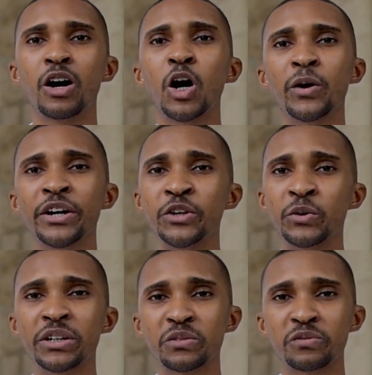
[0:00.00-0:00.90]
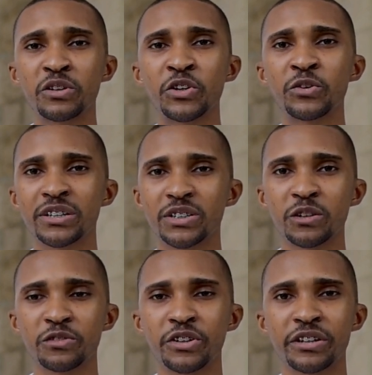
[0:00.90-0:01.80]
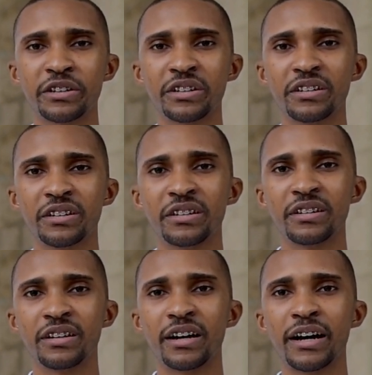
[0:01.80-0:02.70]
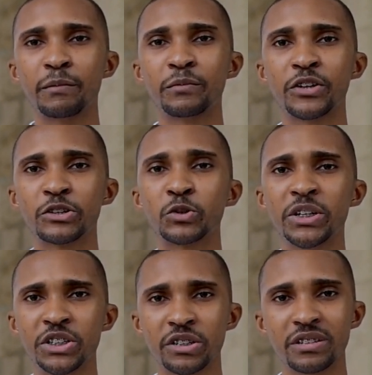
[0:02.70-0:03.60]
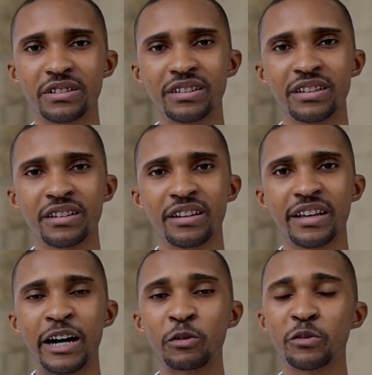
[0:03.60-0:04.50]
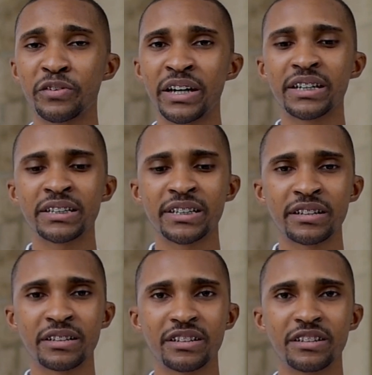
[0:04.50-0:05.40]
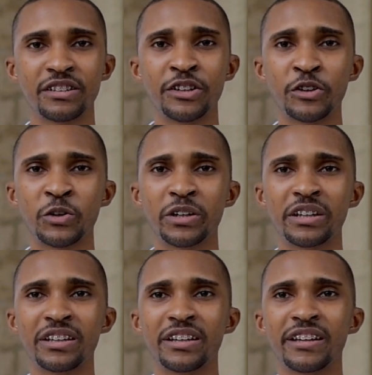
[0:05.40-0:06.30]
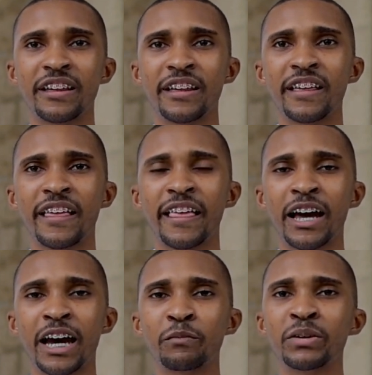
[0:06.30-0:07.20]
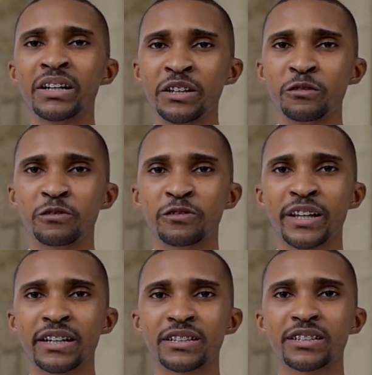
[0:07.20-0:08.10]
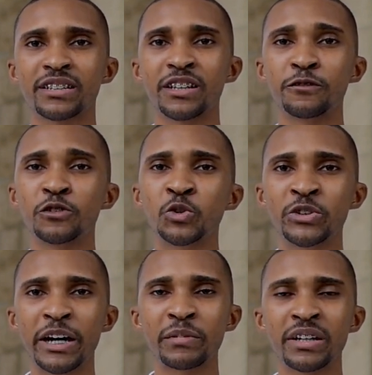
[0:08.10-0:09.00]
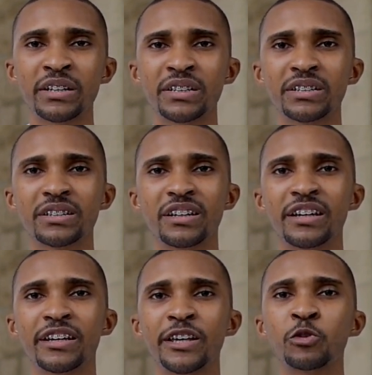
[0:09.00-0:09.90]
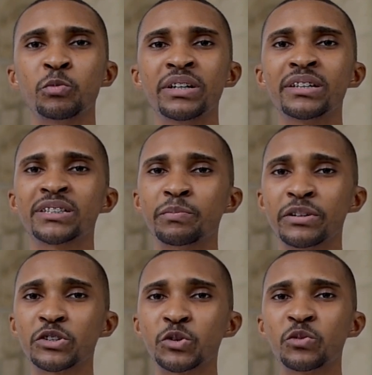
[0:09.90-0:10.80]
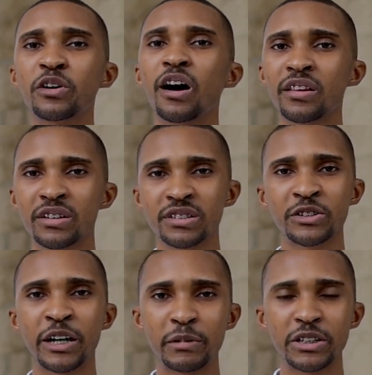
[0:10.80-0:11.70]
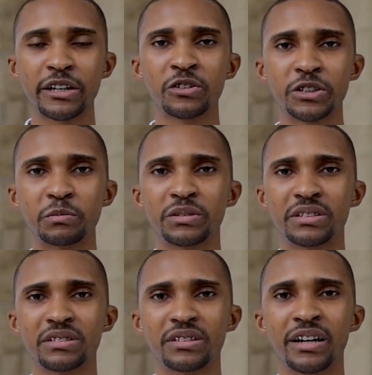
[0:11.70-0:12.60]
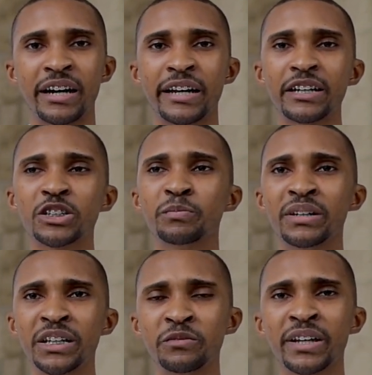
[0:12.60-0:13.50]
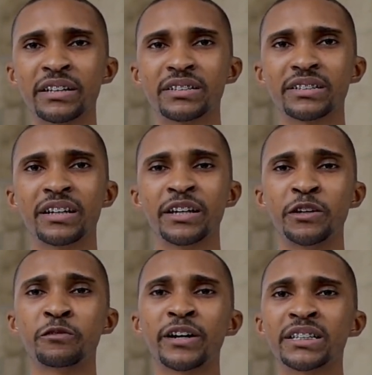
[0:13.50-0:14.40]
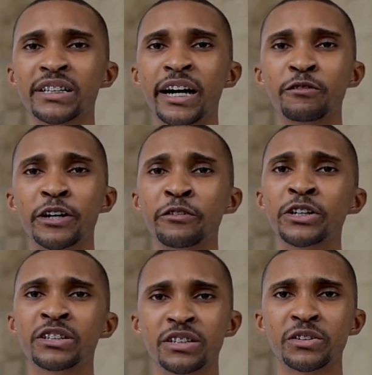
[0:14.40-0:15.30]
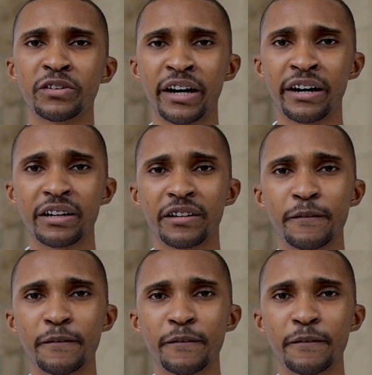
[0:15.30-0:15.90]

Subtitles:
How are you going to fund the rest of your tuition? And with faith, I said, you know, I believe that if you grant me this, it will be the stepping stone for others to grant me scholarships. And I just believe that if I reach this far,